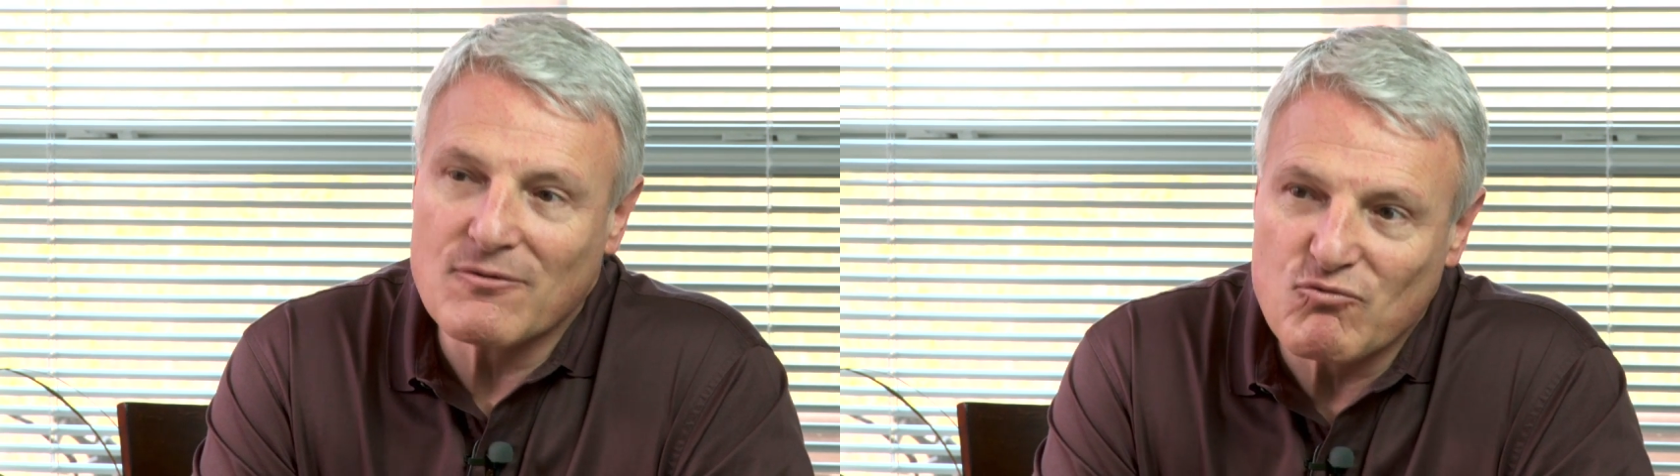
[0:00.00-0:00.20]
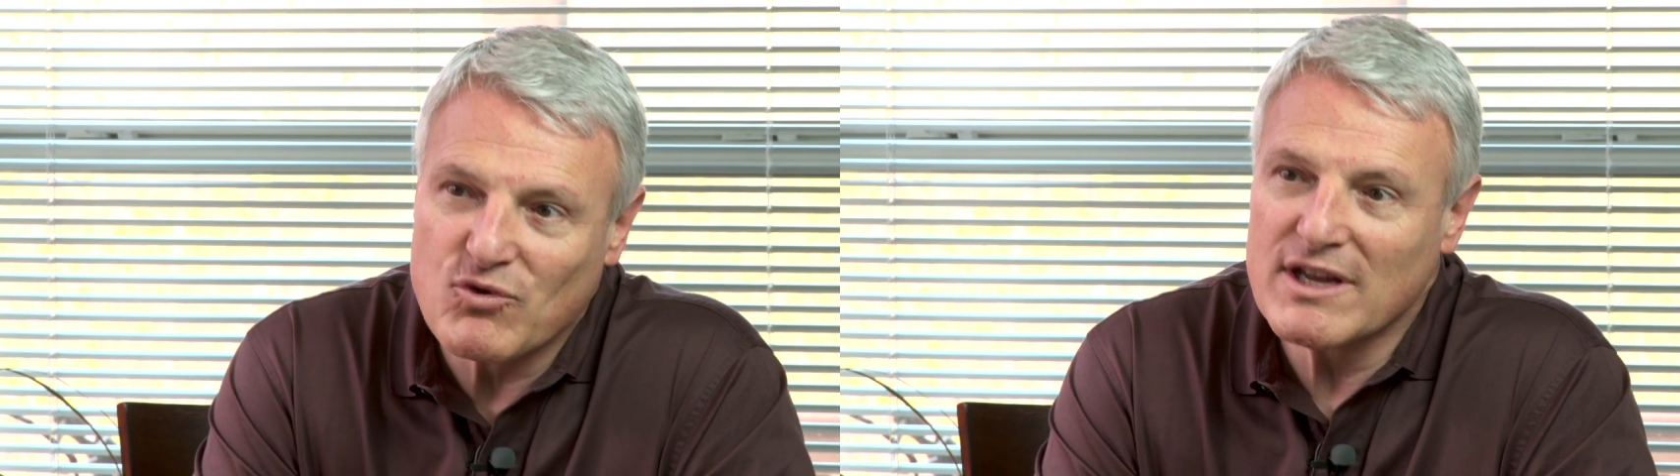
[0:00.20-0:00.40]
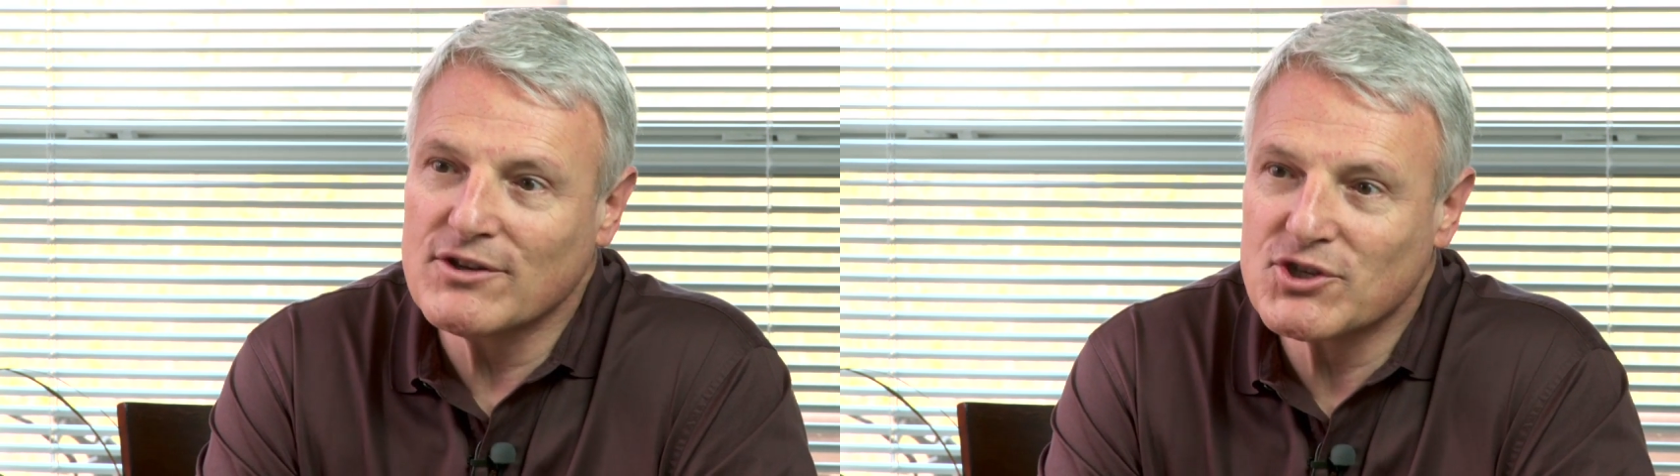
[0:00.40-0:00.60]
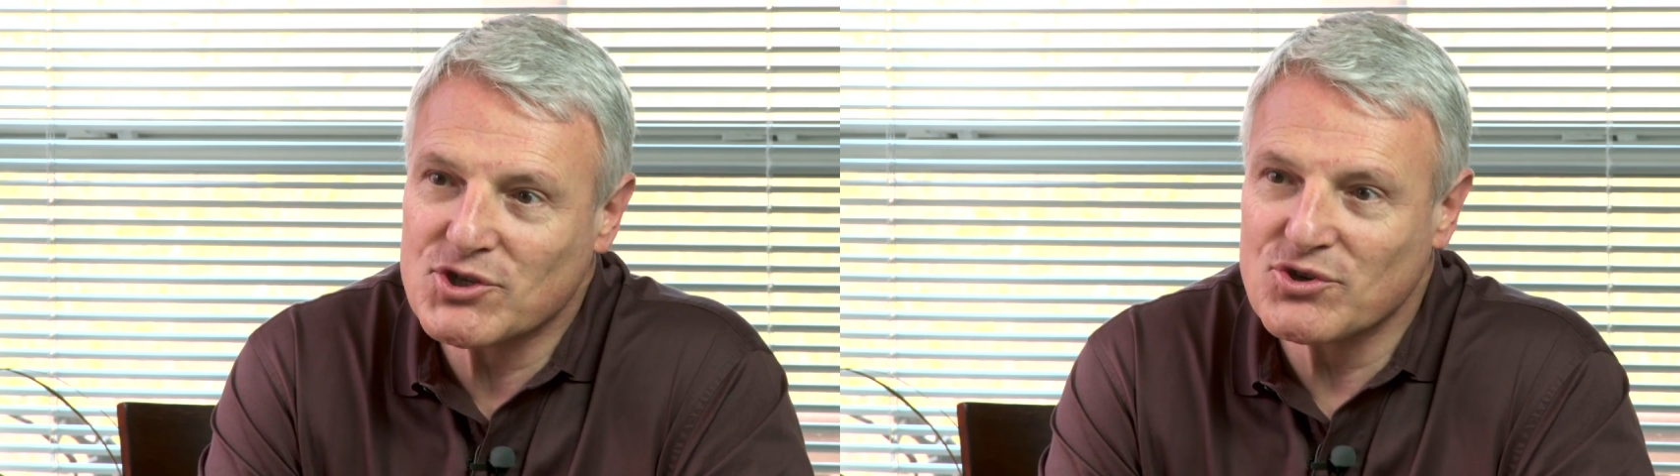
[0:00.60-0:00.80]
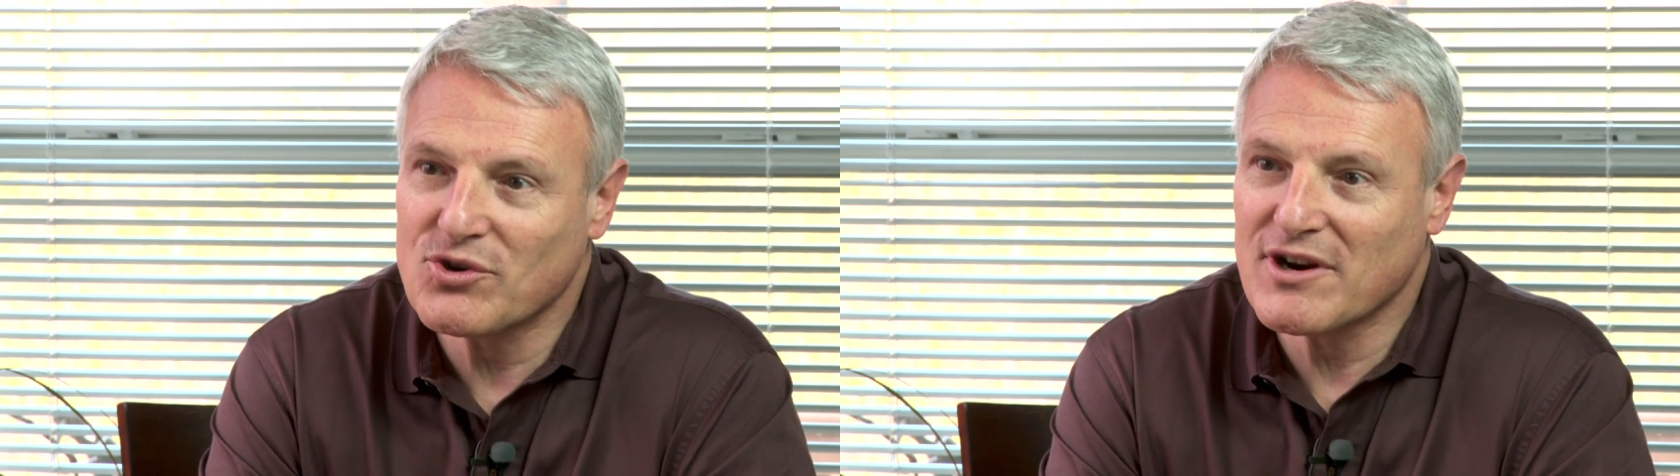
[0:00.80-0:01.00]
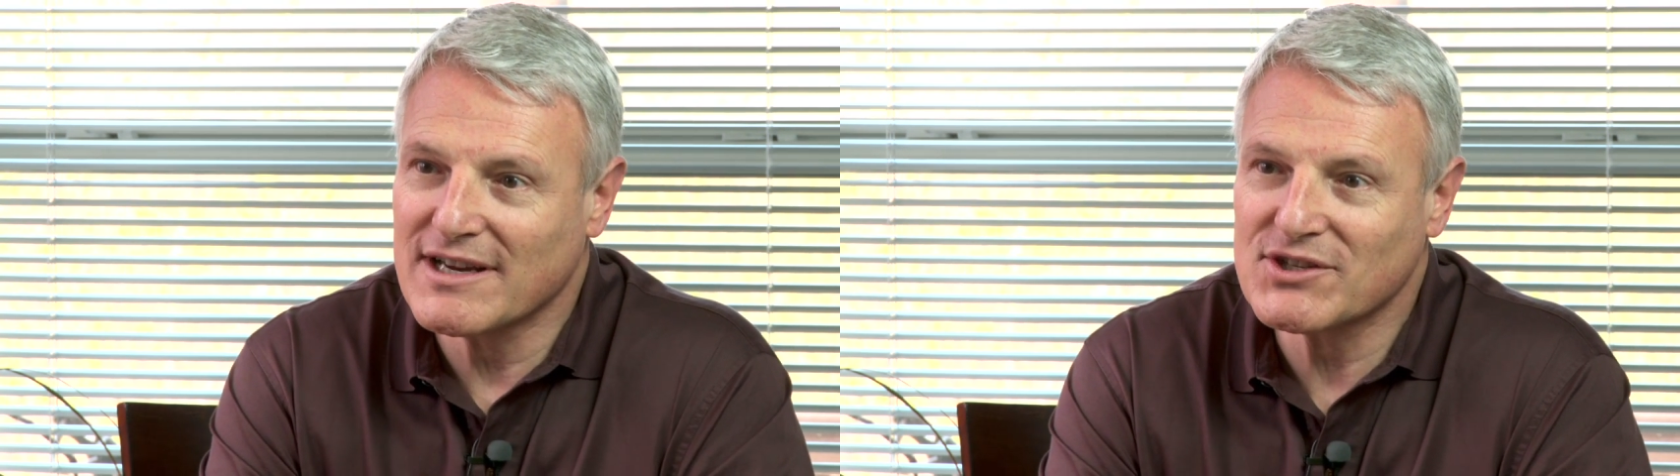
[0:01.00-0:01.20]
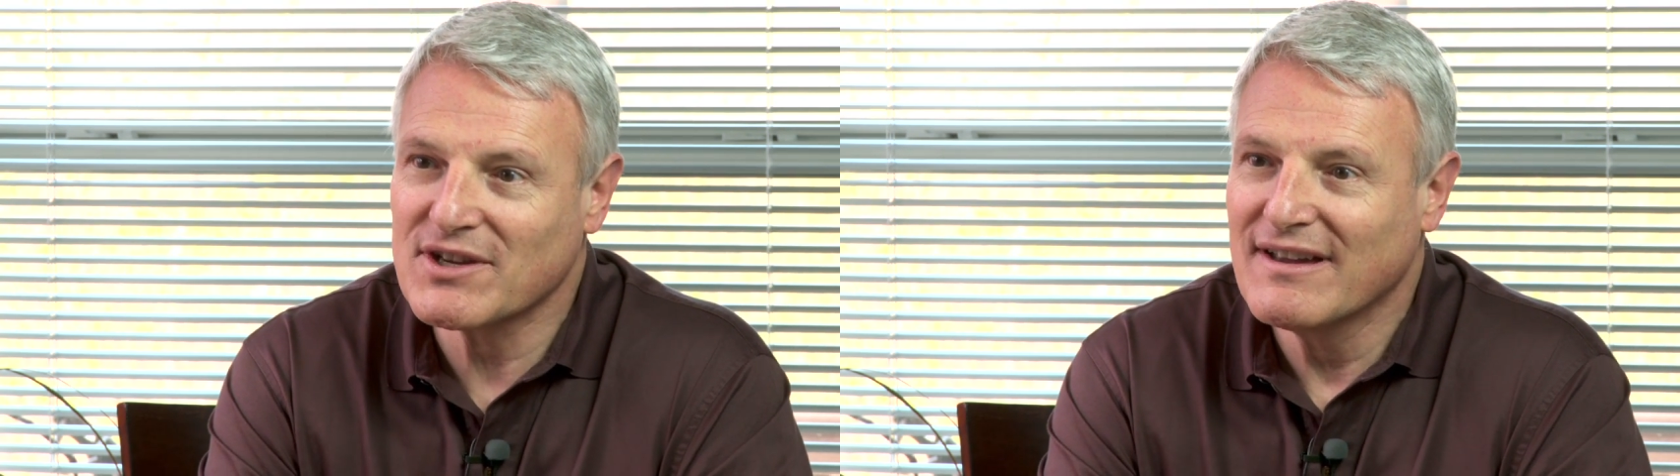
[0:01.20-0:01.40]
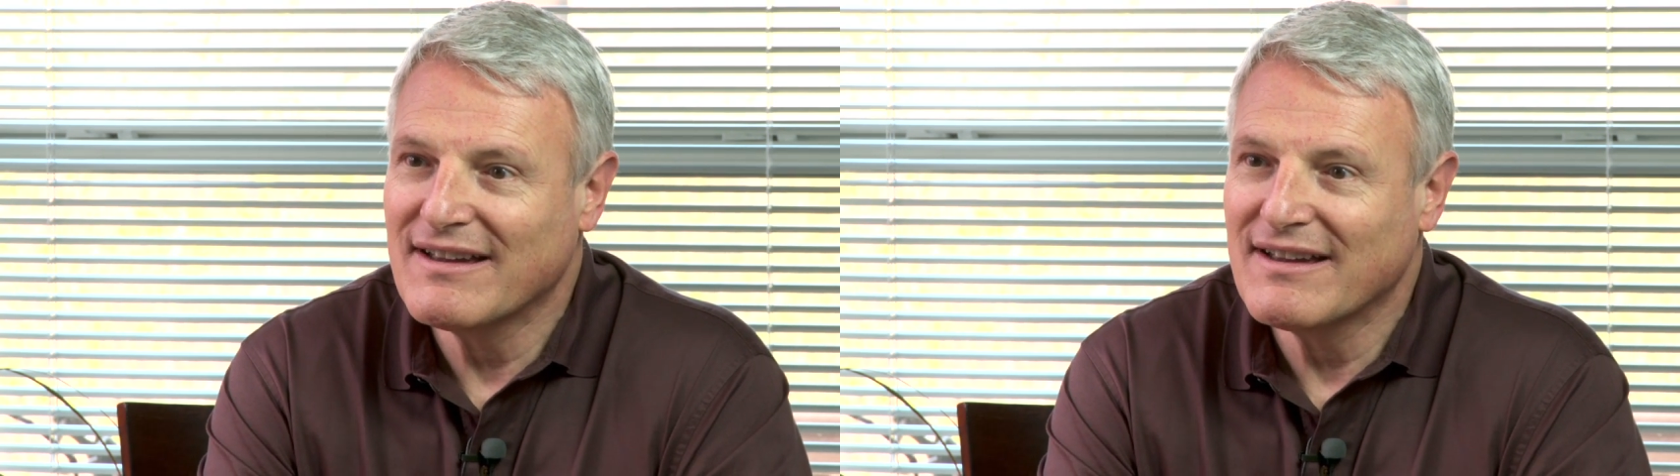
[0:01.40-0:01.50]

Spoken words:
real stories